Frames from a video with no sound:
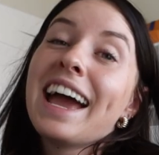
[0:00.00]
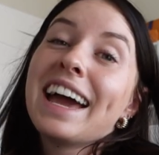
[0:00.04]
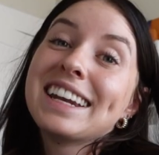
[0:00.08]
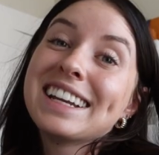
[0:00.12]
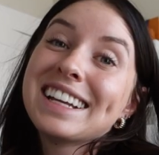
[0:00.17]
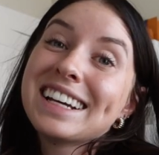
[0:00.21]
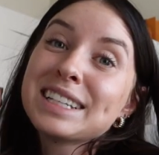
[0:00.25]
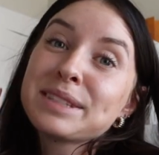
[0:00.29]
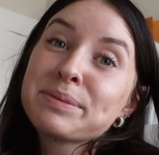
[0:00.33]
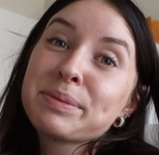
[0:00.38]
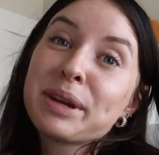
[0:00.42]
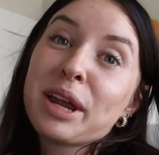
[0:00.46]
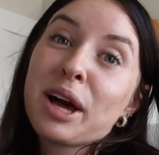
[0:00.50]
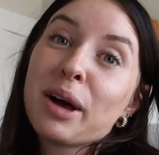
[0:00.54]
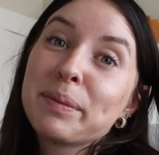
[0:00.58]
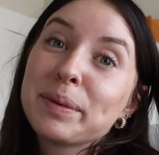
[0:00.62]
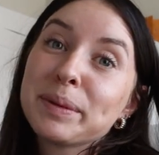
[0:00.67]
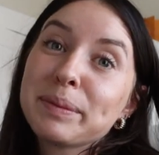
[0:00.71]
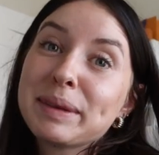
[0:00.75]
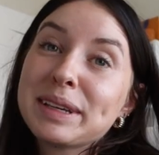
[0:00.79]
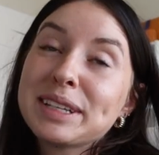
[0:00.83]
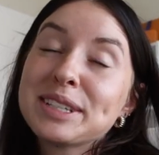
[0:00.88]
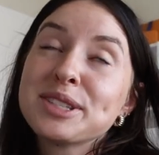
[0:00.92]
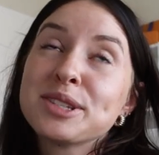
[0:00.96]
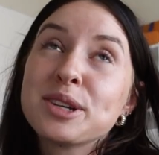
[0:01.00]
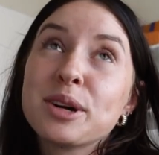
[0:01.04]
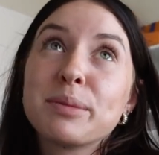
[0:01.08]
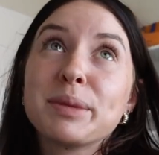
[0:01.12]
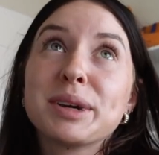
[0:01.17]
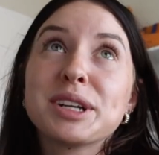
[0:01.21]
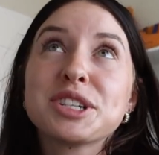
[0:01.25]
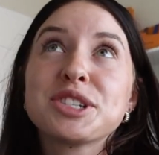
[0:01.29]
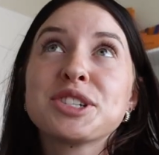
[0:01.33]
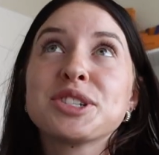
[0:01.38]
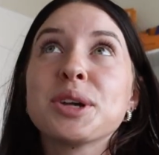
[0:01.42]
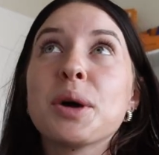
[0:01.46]
And it has been helping me so
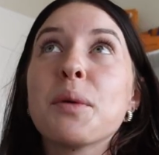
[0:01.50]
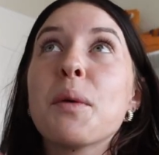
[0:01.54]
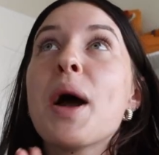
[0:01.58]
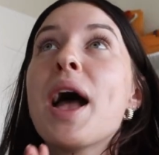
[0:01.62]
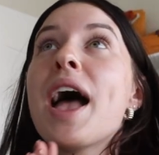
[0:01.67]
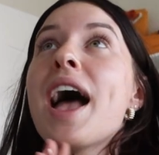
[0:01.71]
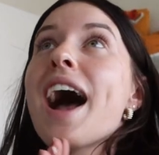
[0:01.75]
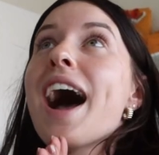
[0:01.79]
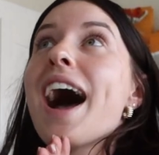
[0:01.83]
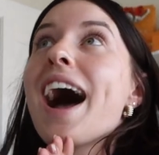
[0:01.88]
much. So